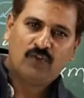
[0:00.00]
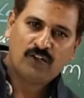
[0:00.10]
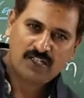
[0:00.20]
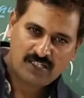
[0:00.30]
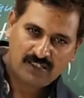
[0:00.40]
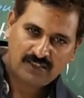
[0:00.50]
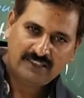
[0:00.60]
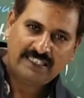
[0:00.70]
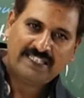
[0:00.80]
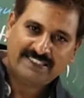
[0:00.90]

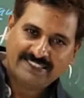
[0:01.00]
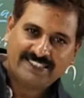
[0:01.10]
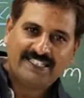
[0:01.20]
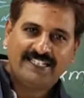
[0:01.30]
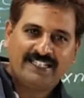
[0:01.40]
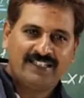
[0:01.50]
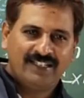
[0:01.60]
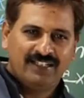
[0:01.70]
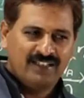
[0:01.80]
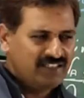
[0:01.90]
question in CET,
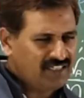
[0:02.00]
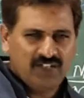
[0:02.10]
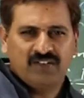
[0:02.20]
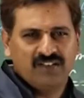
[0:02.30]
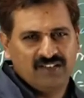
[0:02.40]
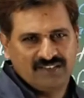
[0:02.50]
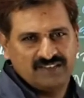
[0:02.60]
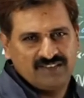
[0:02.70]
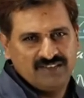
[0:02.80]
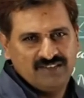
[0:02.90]
NEET,
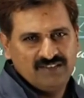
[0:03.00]
ridiculous.